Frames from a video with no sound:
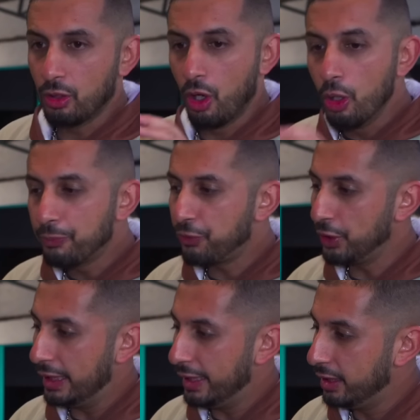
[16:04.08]

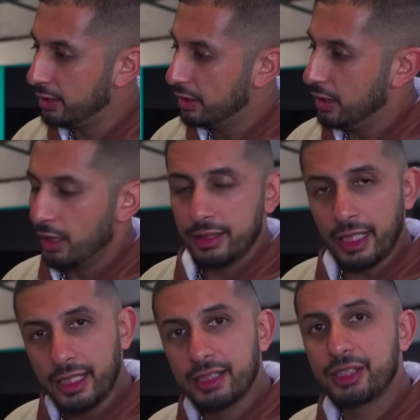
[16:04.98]
hopefully the
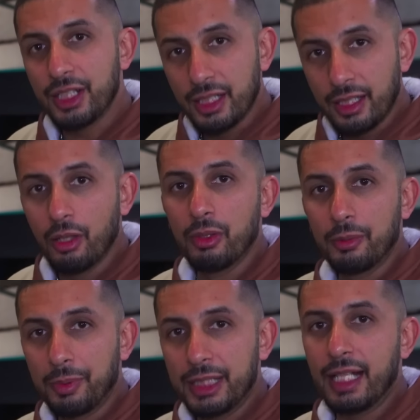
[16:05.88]
interior will
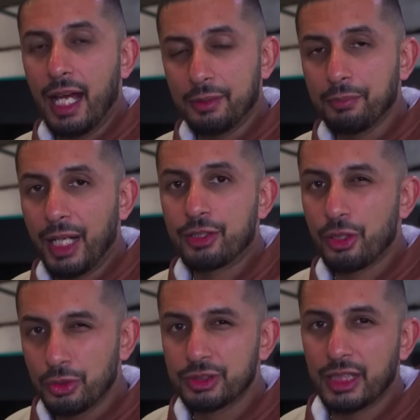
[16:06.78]
be done by
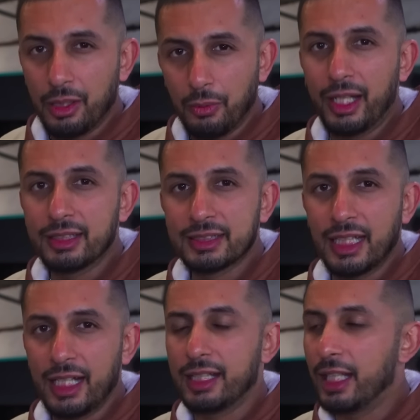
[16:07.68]
Tuesday,
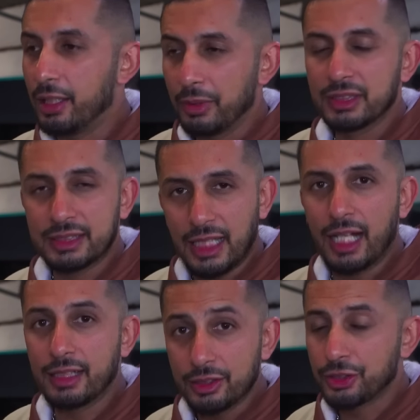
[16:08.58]
Wednesday, and then we'll start
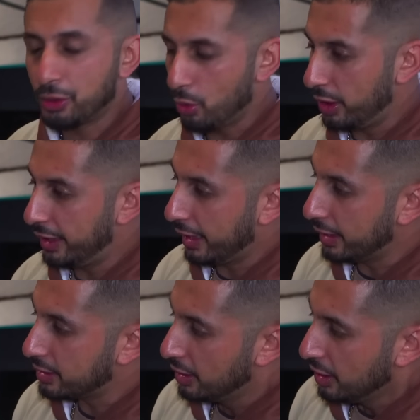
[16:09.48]
installing it.
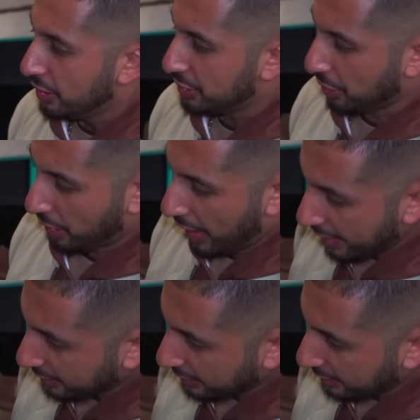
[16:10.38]
So right